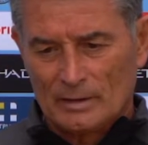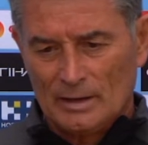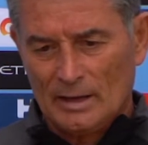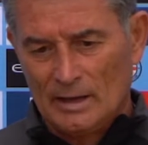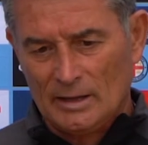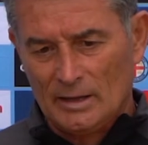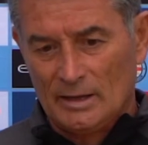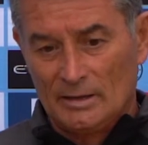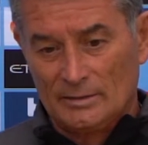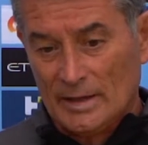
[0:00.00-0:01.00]

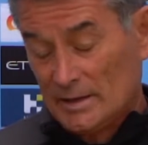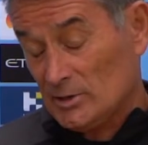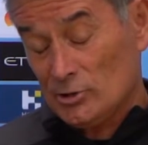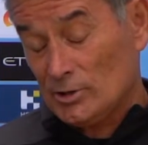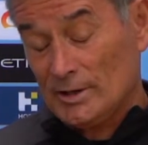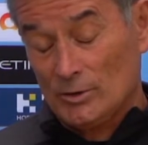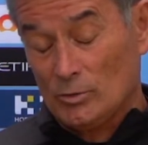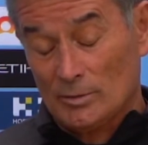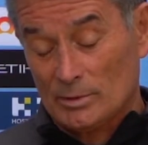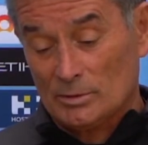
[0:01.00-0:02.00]
And they can hurt
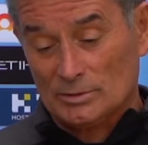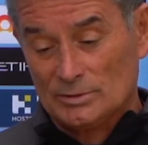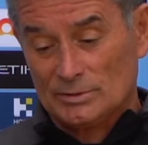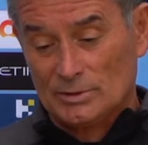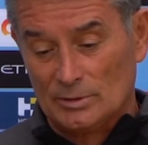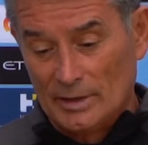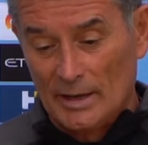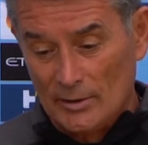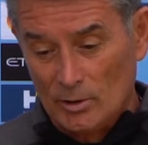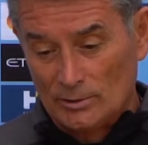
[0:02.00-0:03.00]
anyone, because they
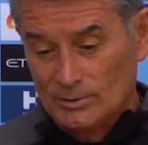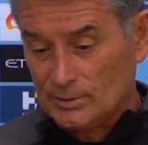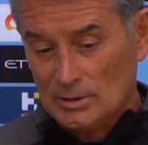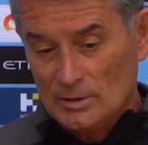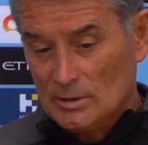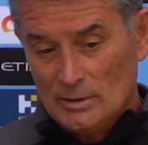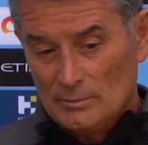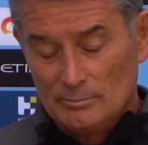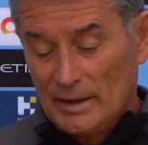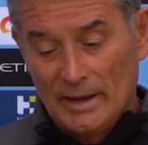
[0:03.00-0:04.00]
are not
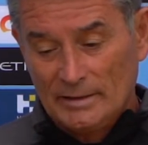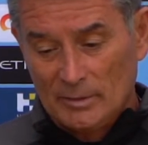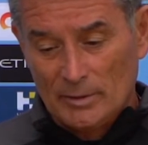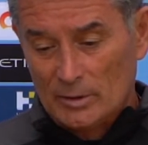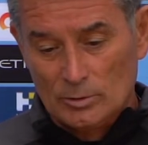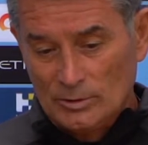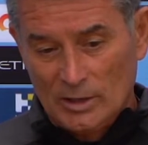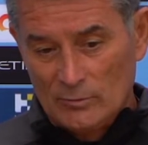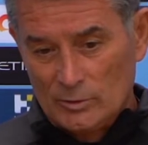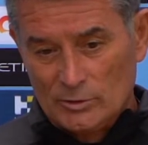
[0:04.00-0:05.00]
a bad team. They're a good
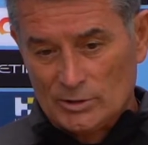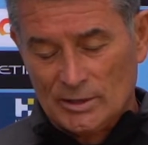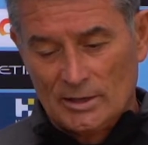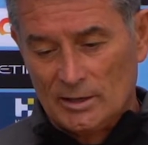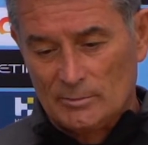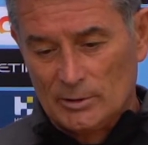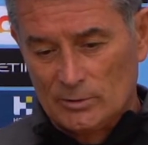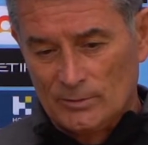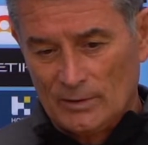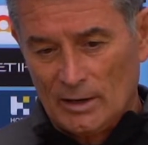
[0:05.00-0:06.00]
team. We just had a little bit
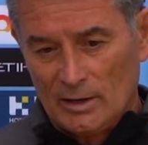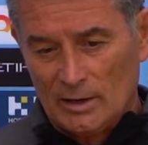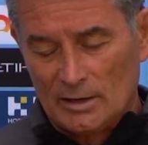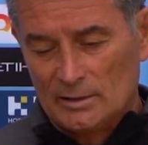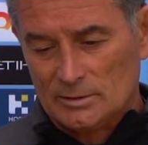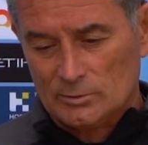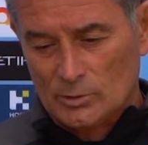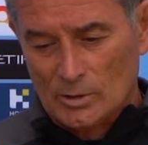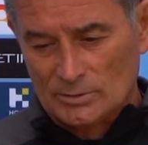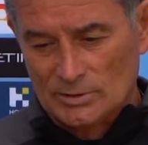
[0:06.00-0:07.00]
of unluck
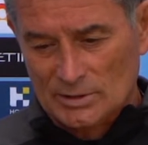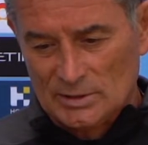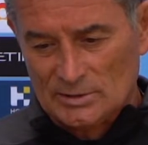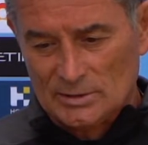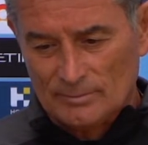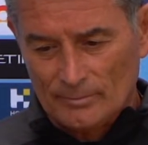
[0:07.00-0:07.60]
throughout the season.